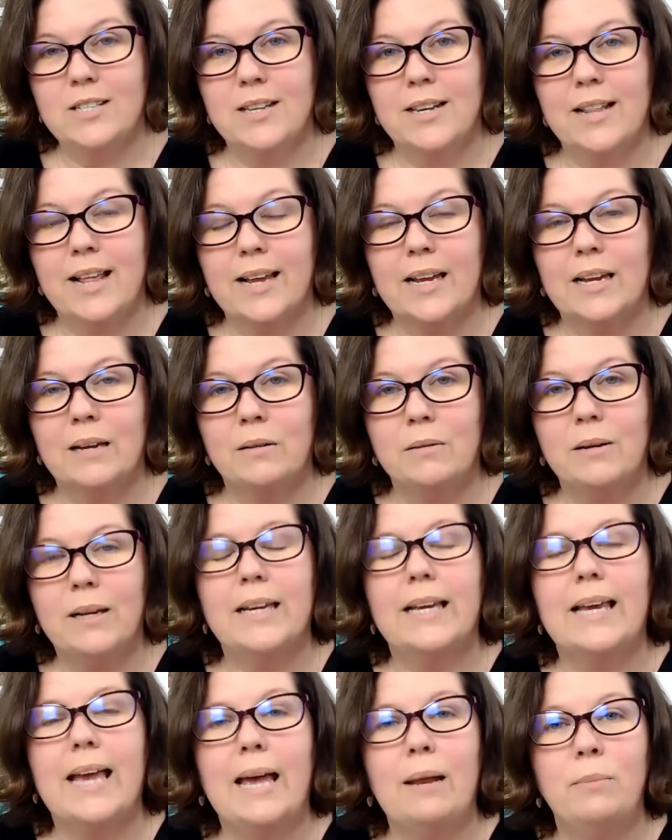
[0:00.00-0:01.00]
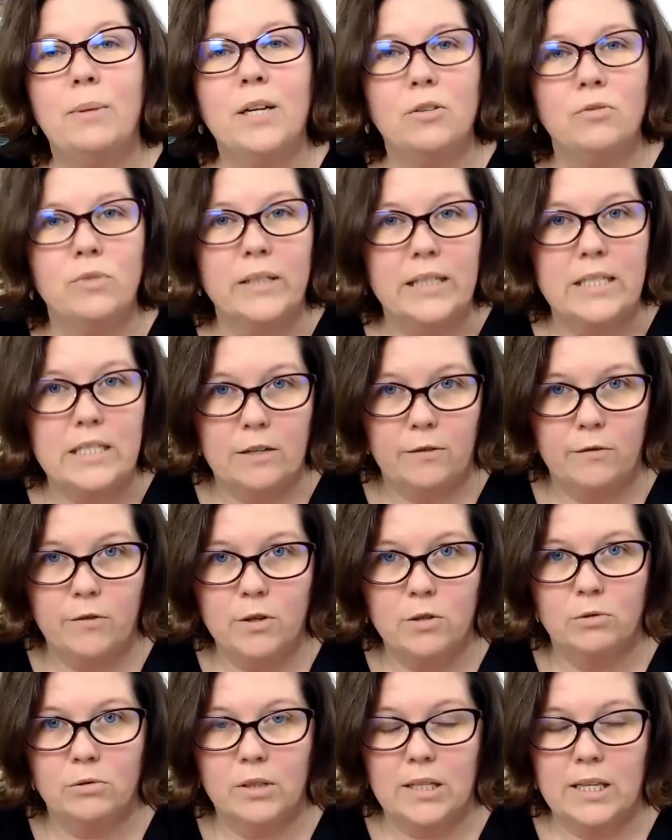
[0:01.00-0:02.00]
and that can be a really
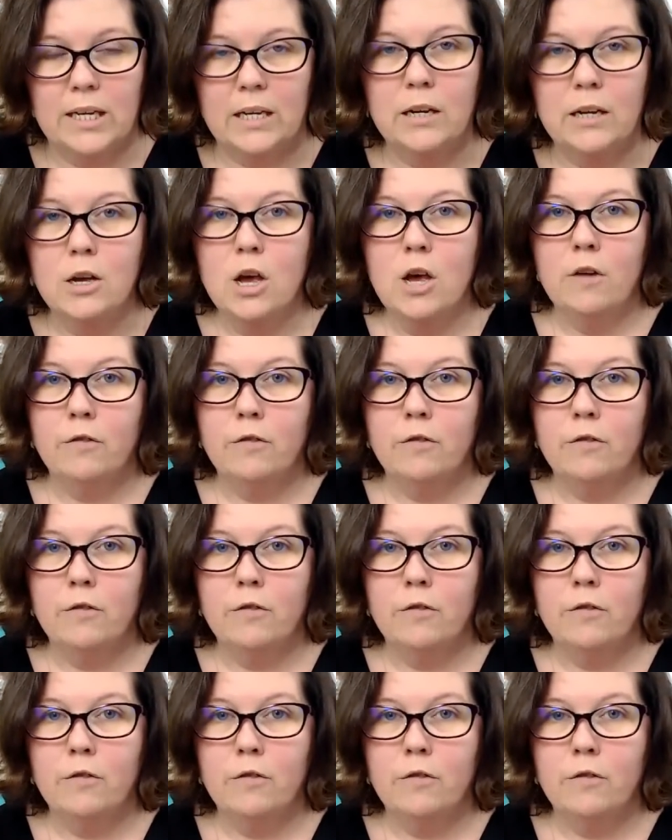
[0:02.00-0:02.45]
difficult thing